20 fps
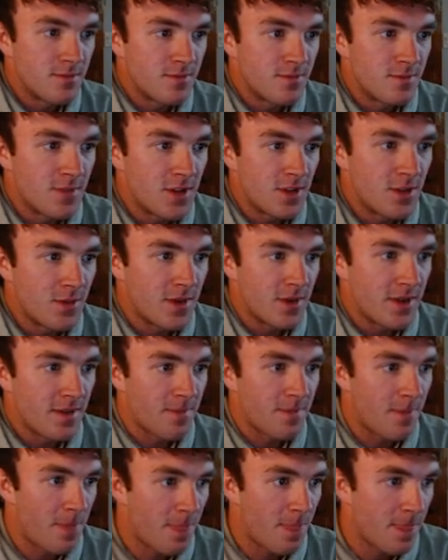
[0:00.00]
anyway,
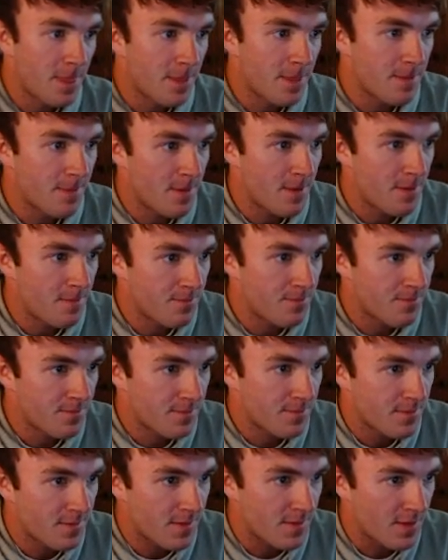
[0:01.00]

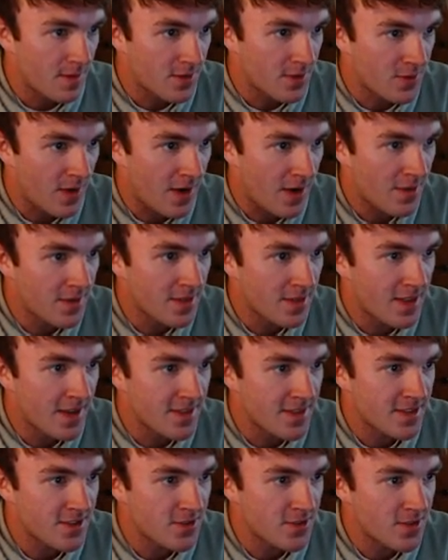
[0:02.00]
so I would
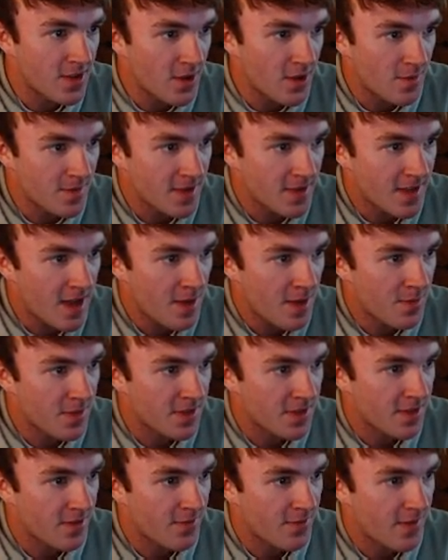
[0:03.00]
align this new day opening gap
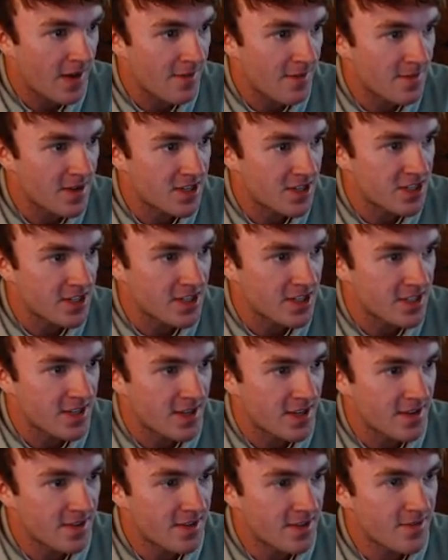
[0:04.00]
with this 5 minute change
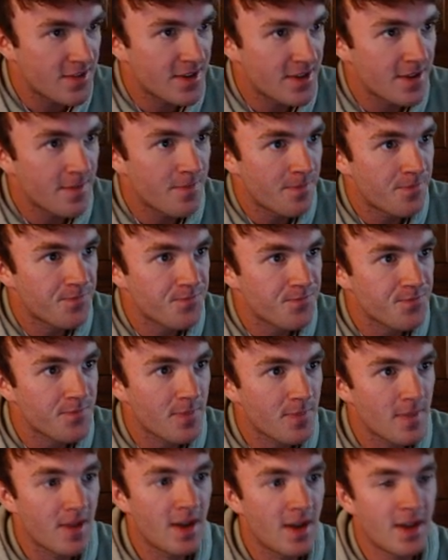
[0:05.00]
state delivery.
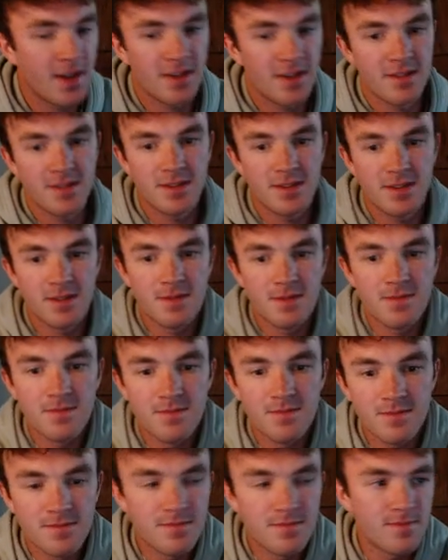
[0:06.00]
And
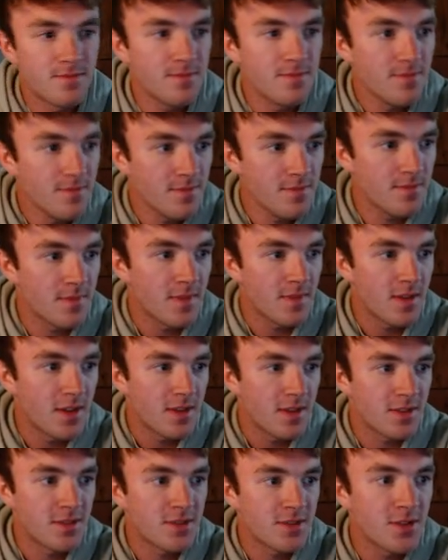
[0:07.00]

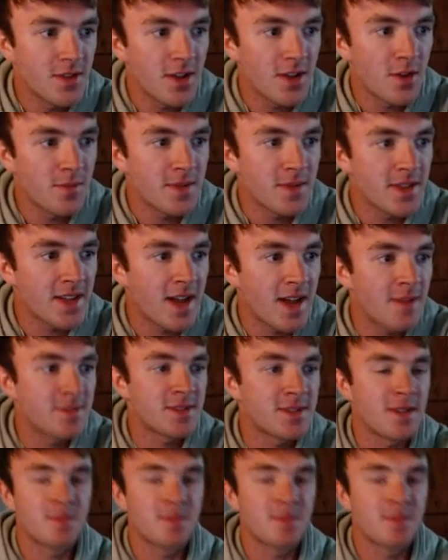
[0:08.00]
new day opening gaps, I'm